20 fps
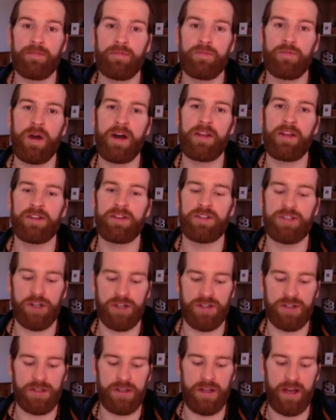where there's
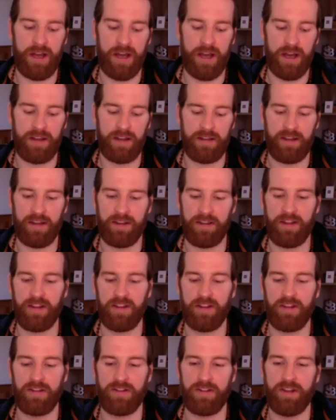just
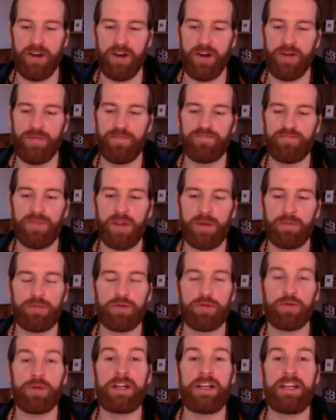the
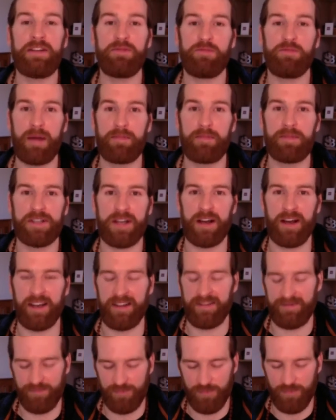
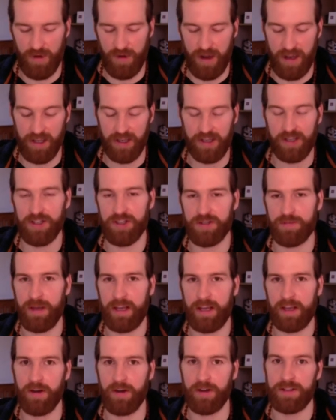pre-website where you can just
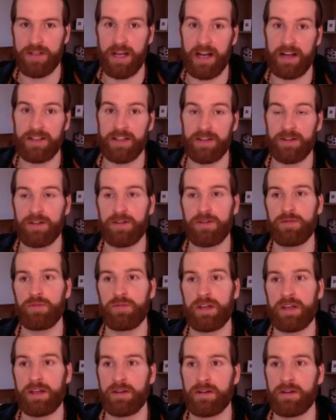make contact, and
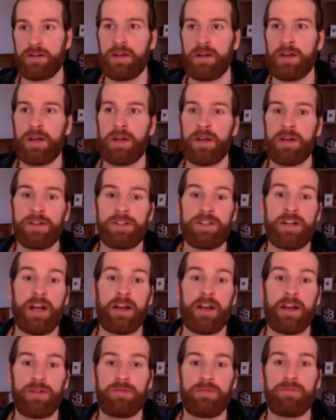we can
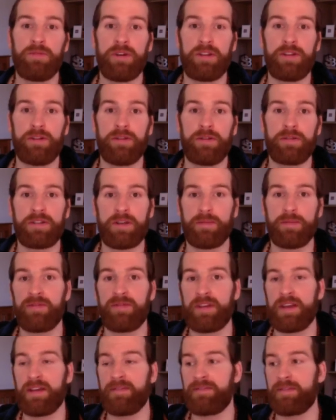share with you some of
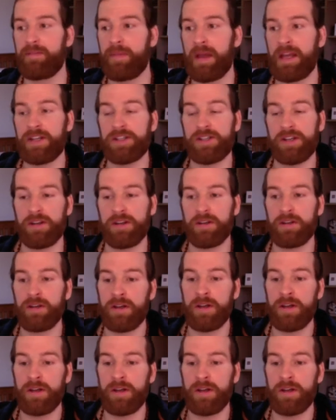the information